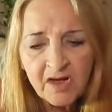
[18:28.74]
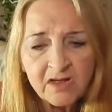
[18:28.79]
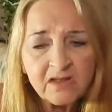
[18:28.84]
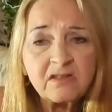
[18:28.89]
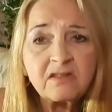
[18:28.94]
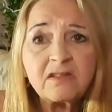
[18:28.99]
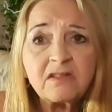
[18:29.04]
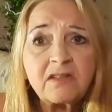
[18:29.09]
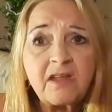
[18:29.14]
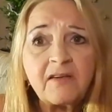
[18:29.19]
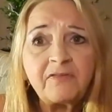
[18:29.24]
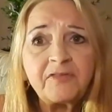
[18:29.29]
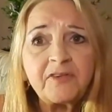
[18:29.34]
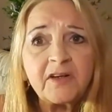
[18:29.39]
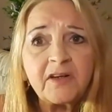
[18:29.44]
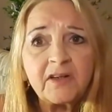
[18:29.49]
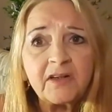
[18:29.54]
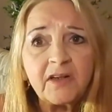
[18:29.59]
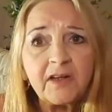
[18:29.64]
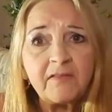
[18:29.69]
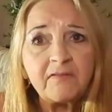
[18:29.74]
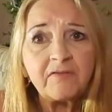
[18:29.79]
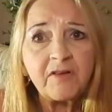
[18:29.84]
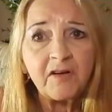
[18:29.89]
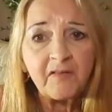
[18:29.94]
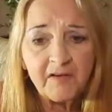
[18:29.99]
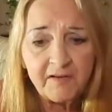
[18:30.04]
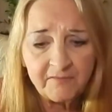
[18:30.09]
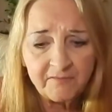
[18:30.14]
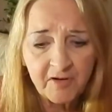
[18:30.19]
it's definitely
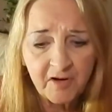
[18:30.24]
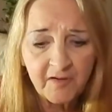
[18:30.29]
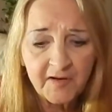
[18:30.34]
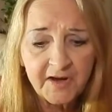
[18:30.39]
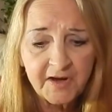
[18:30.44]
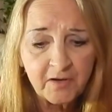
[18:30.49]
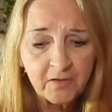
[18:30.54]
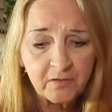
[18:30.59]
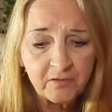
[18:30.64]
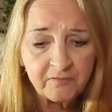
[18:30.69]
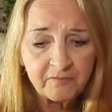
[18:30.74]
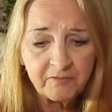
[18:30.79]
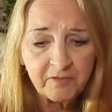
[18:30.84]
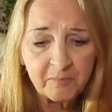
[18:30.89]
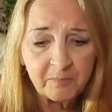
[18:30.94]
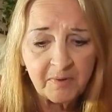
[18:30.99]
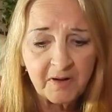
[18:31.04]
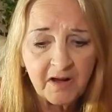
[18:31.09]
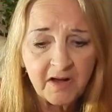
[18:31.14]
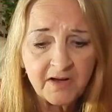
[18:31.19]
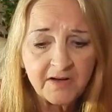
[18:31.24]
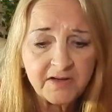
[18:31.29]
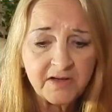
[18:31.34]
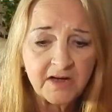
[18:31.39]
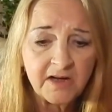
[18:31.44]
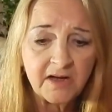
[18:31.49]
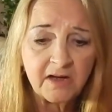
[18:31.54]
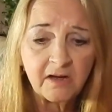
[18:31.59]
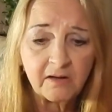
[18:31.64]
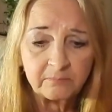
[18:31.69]
very, very good for
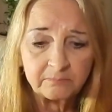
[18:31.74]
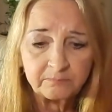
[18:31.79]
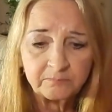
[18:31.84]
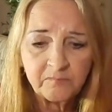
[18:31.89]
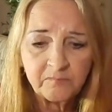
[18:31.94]
bonding.